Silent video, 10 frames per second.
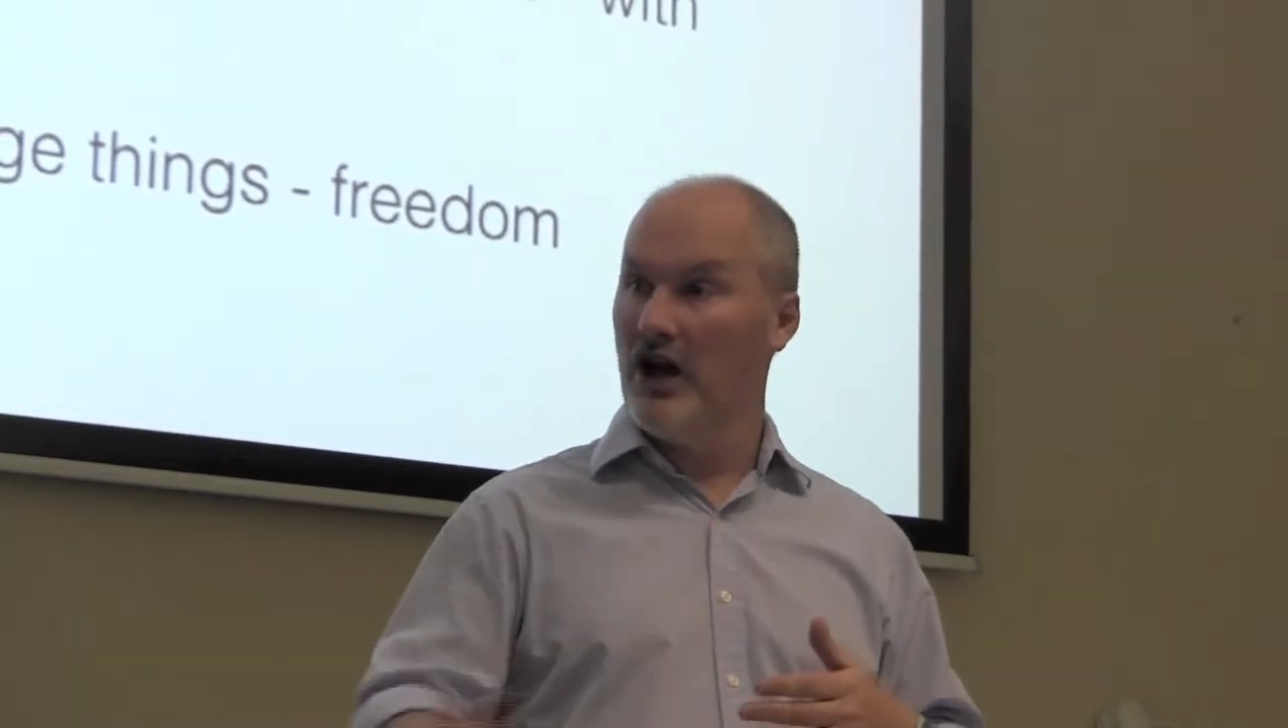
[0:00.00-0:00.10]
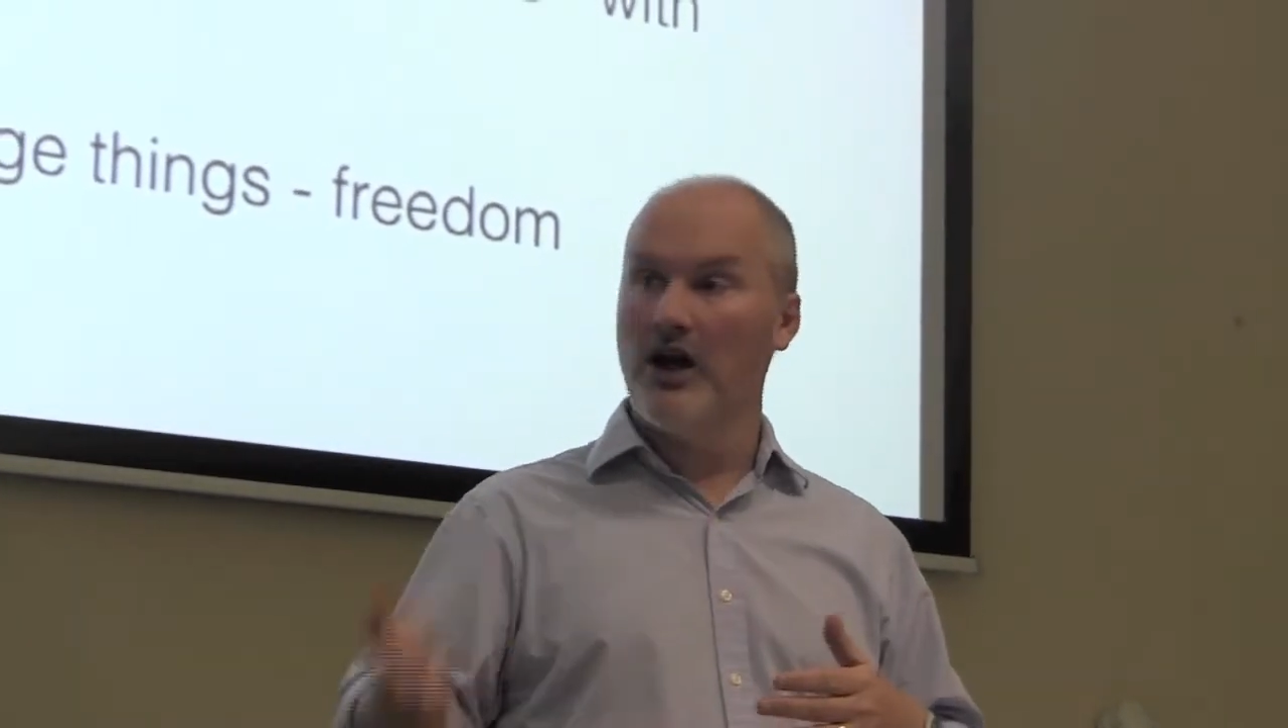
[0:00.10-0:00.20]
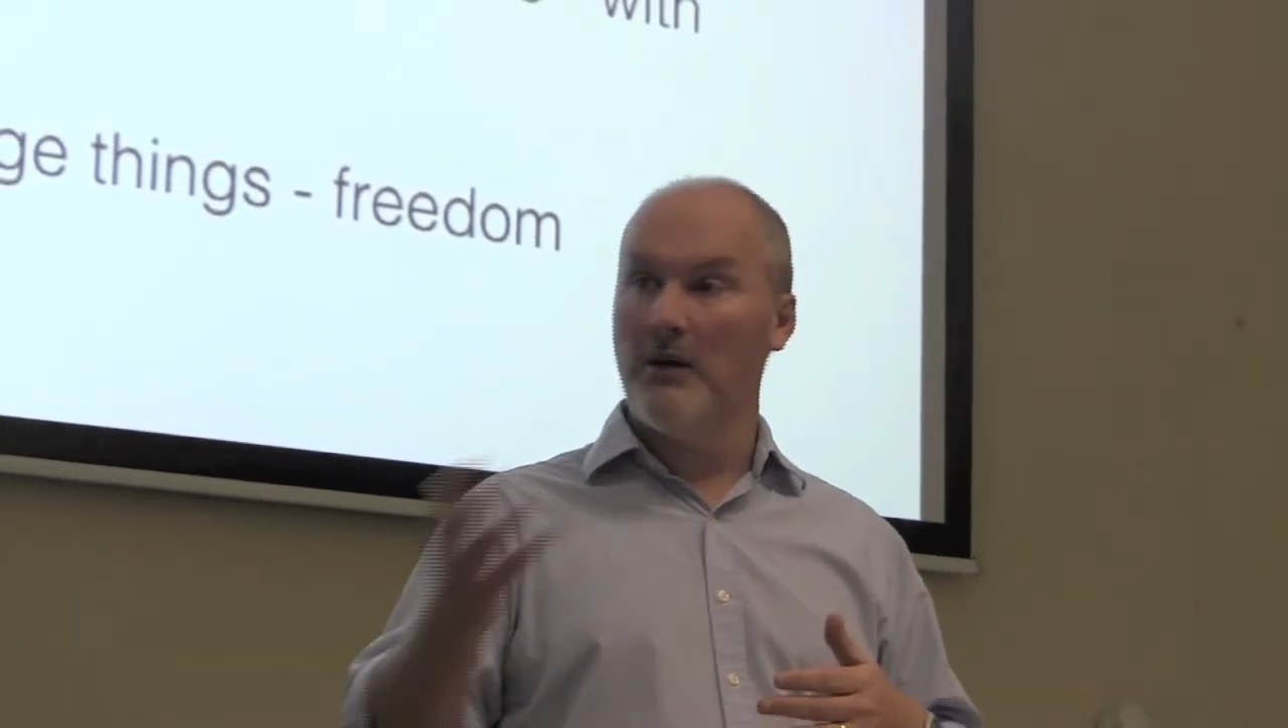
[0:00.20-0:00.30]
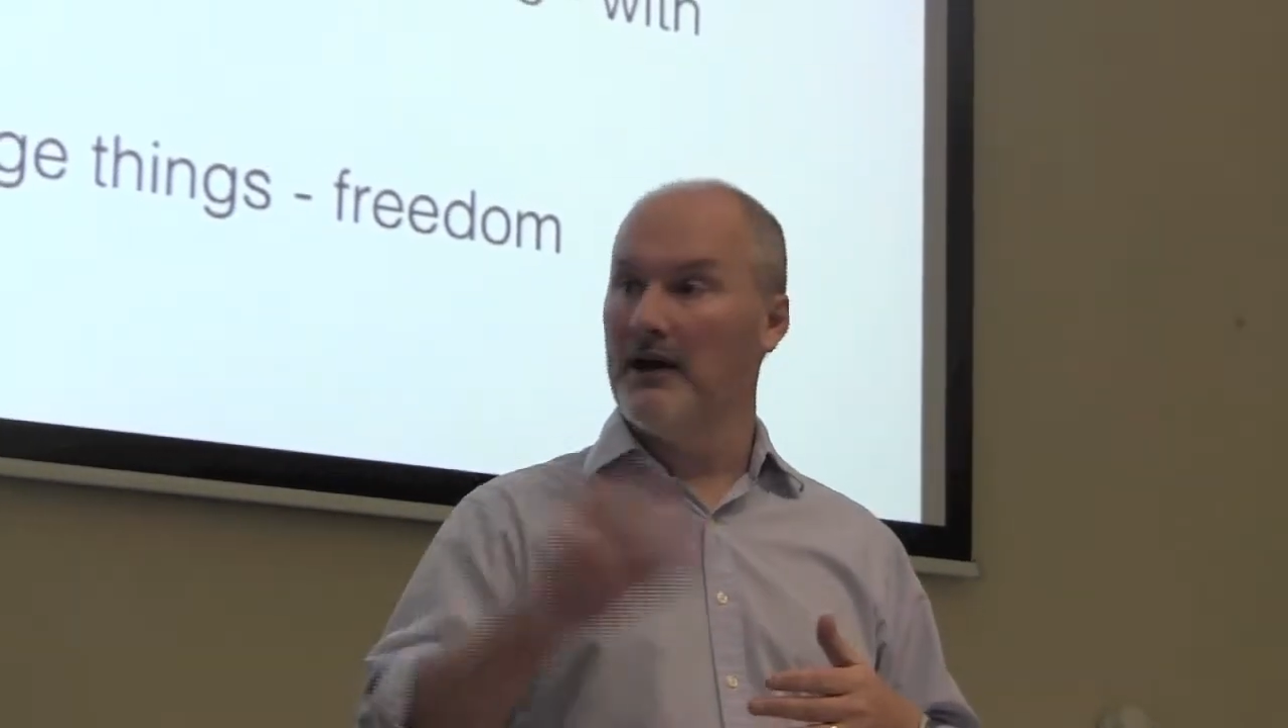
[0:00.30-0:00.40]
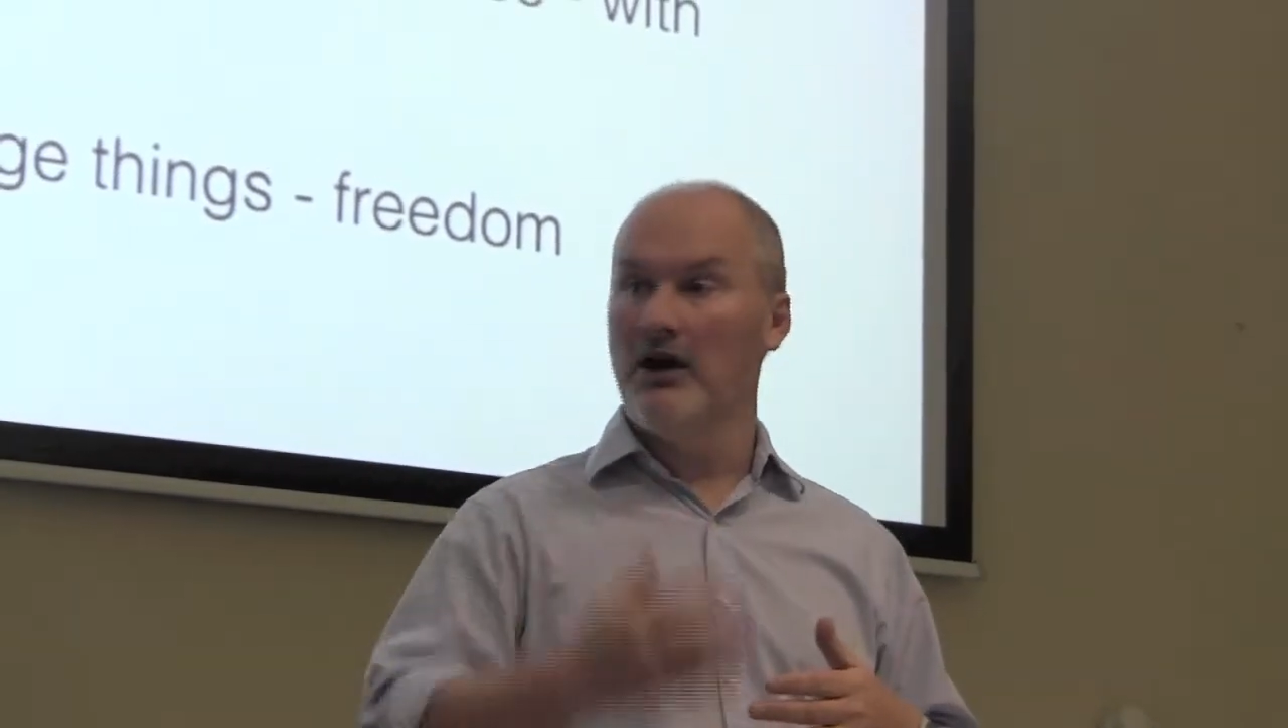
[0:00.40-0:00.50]
are
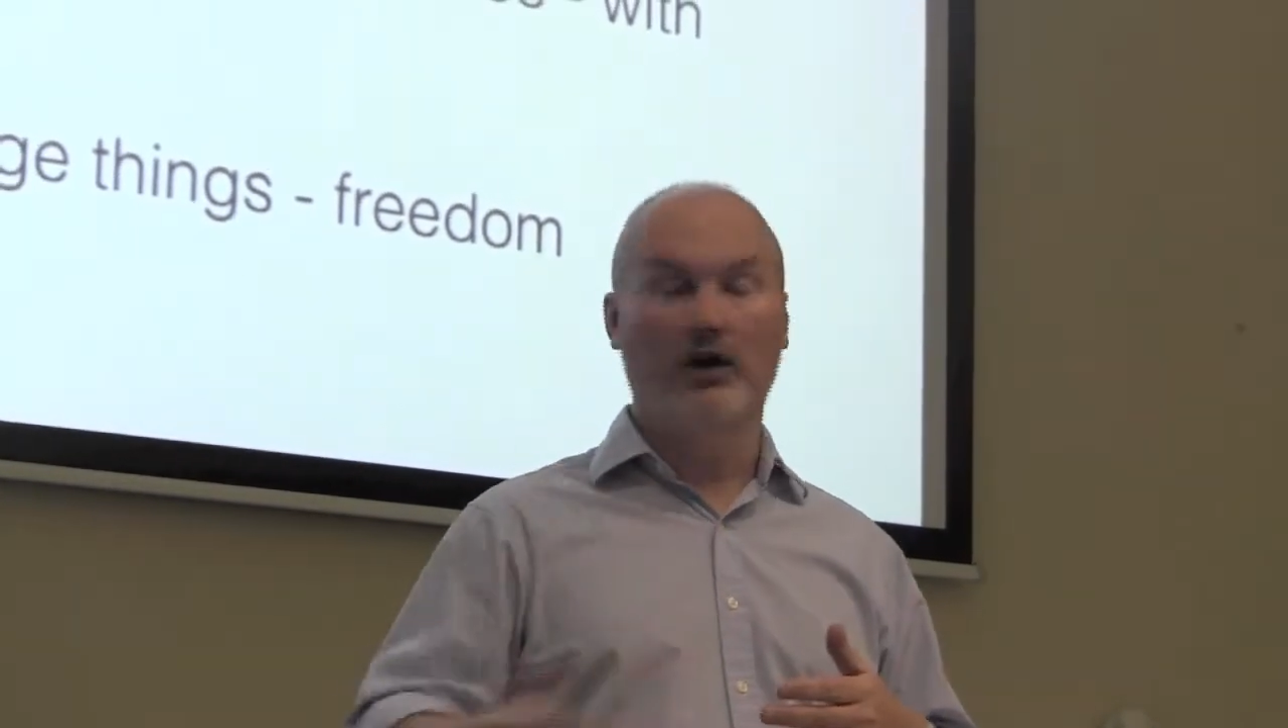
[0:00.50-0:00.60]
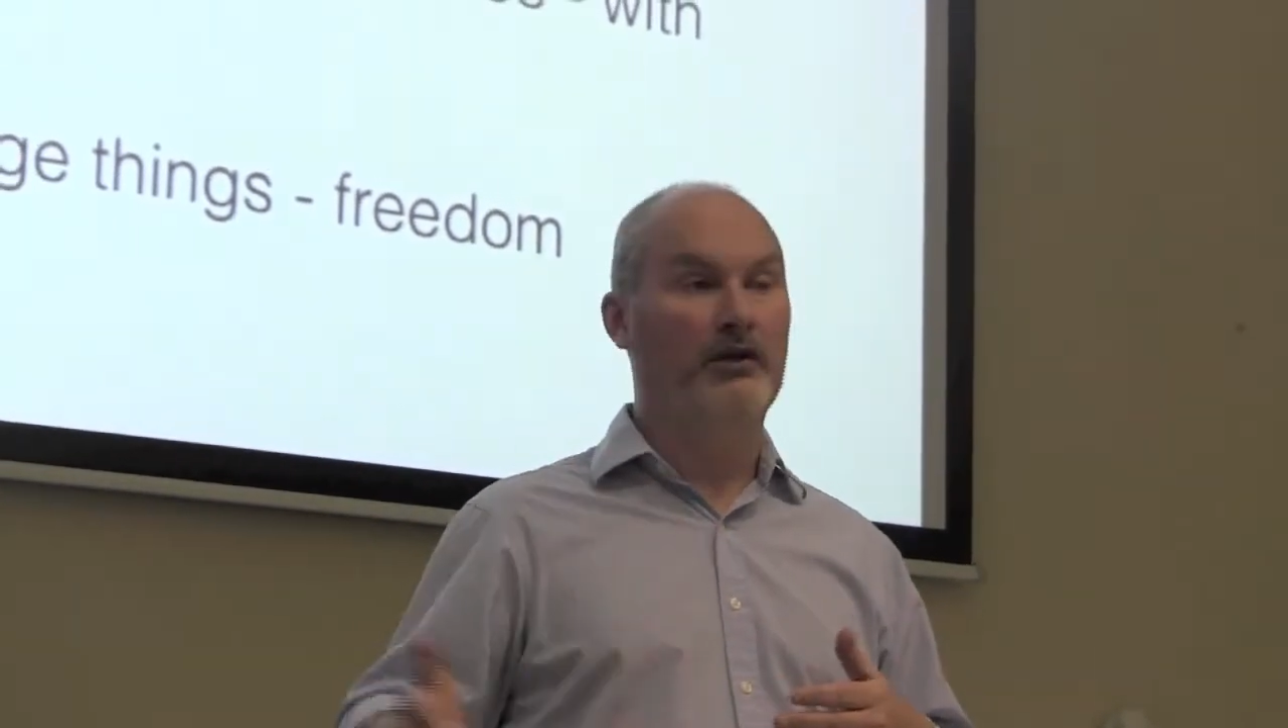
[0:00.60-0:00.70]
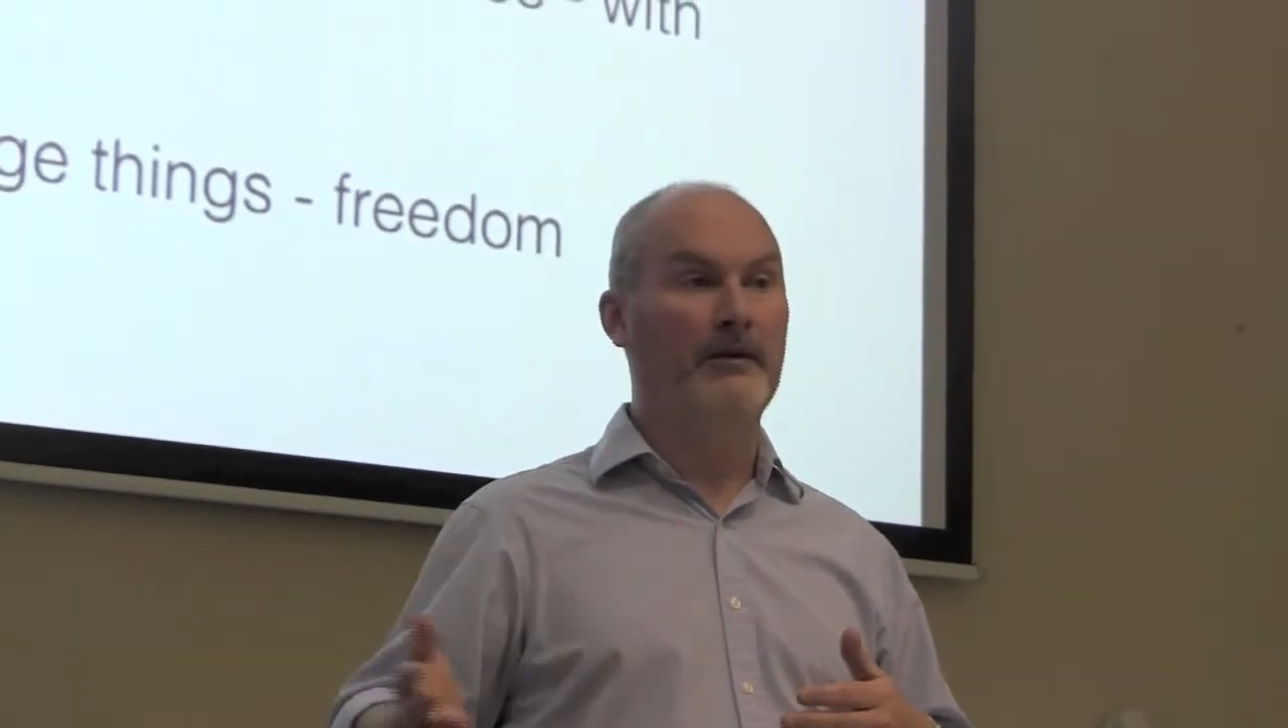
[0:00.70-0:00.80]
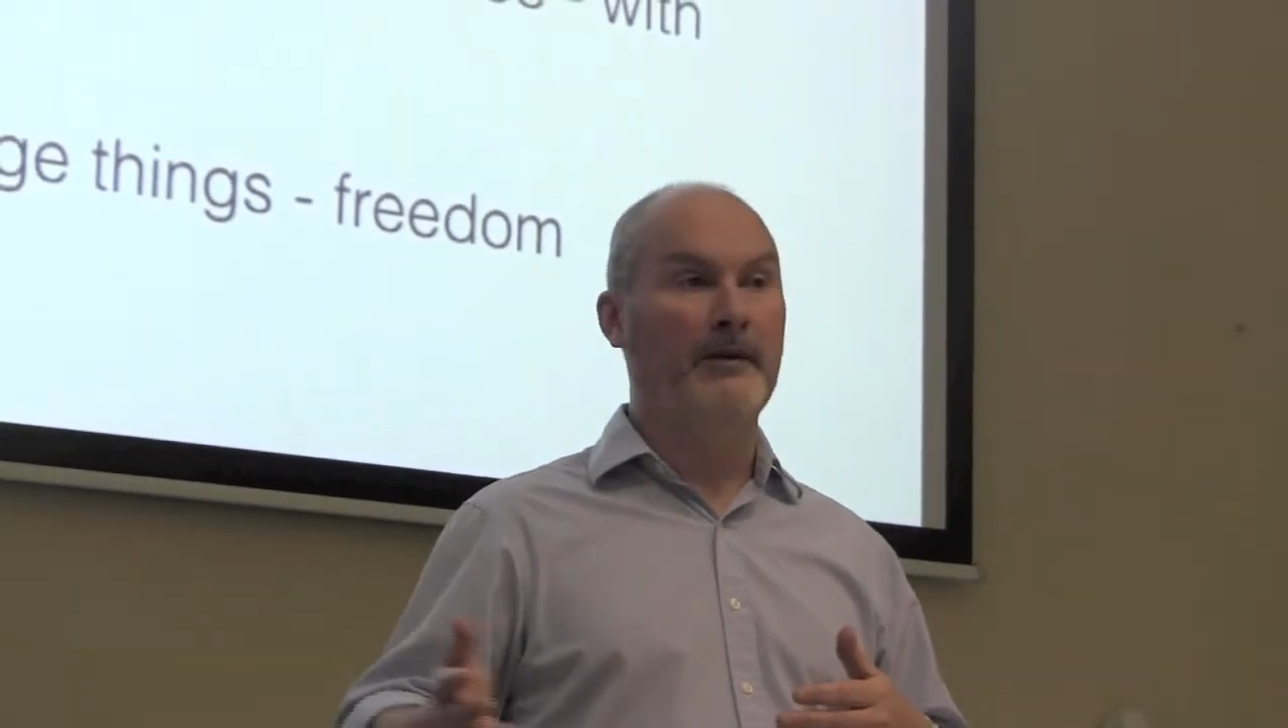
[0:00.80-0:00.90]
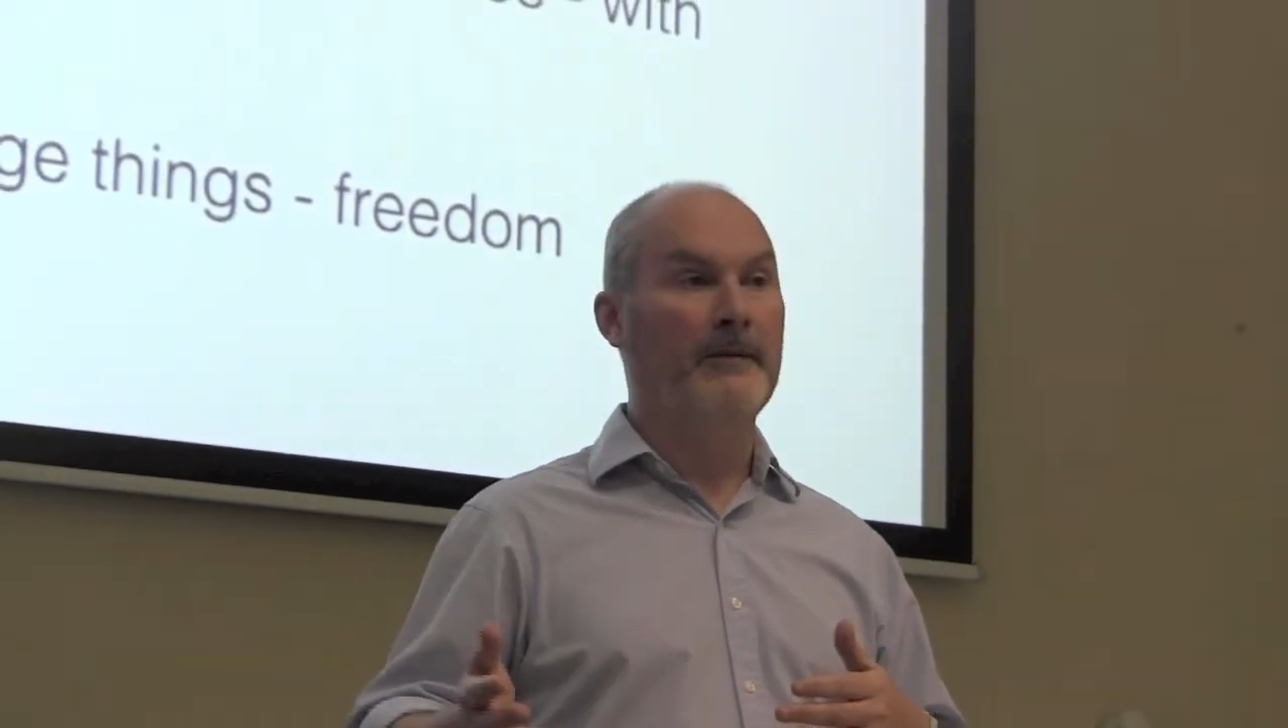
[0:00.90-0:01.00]
going on.